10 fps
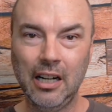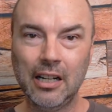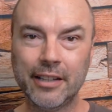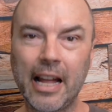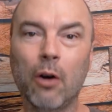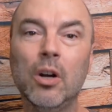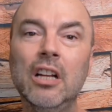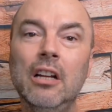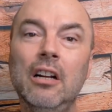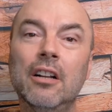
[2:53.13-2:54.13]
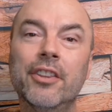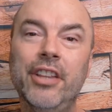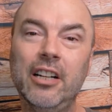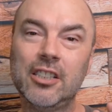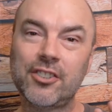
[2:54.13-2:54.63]
Now,
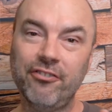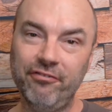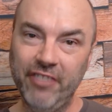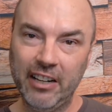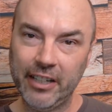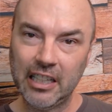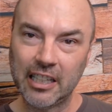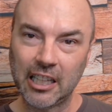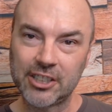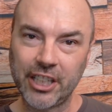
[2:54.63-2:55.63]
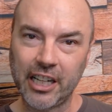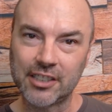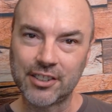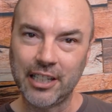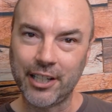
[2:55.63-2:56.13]
there's very little chance
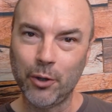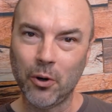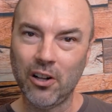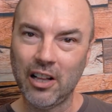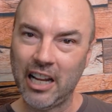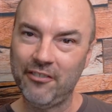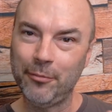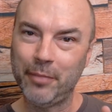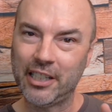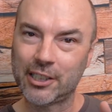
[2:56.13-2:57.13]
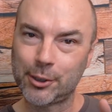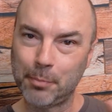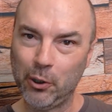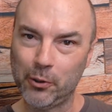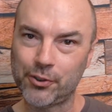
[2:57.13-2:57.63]
that you all haven't been
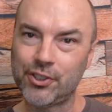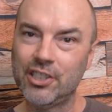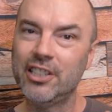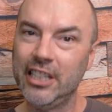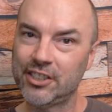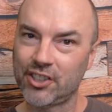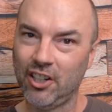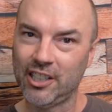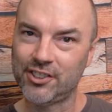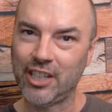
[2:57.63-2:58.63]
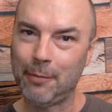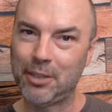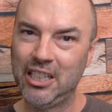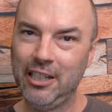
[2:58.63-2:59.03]
exposed to this concept.